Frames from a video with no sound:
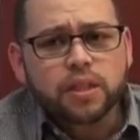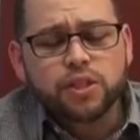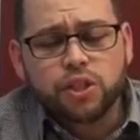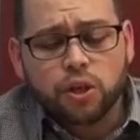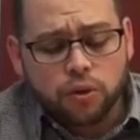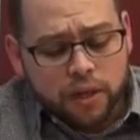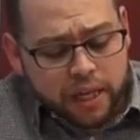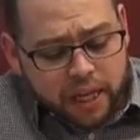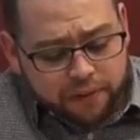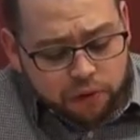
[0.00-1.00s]
So
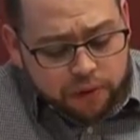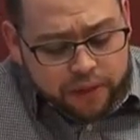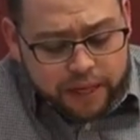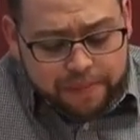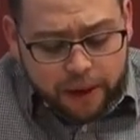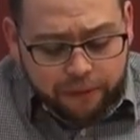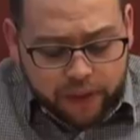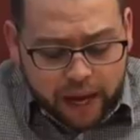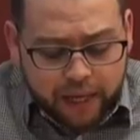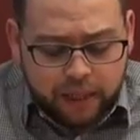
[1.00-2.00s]
if you can think about
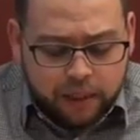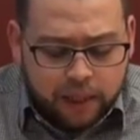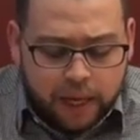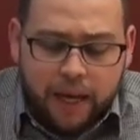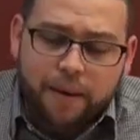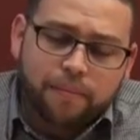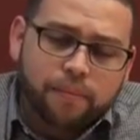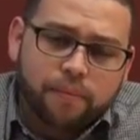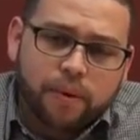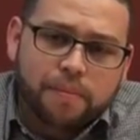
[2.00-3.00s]
that,
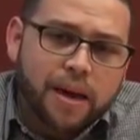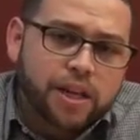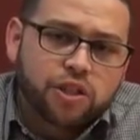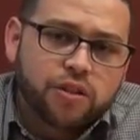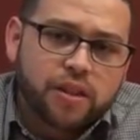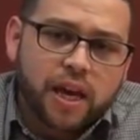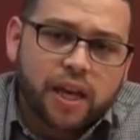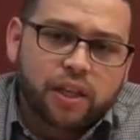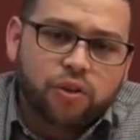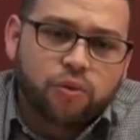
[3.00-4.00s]
imagine
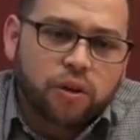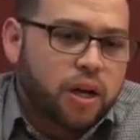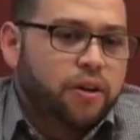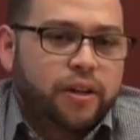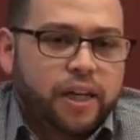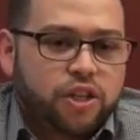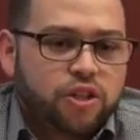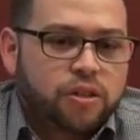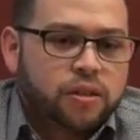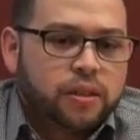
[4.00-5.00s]
that your
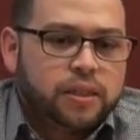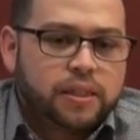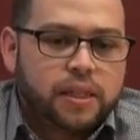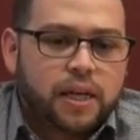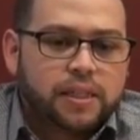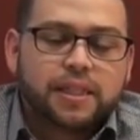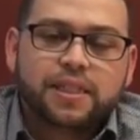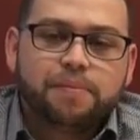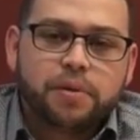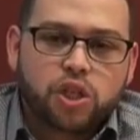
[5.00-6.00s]
congregation's sense
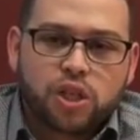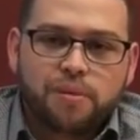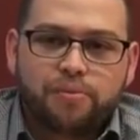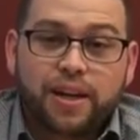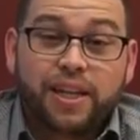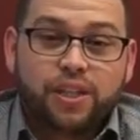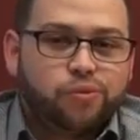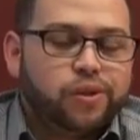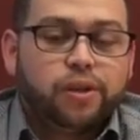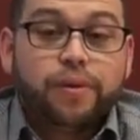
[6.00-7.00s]
of mission and branding is really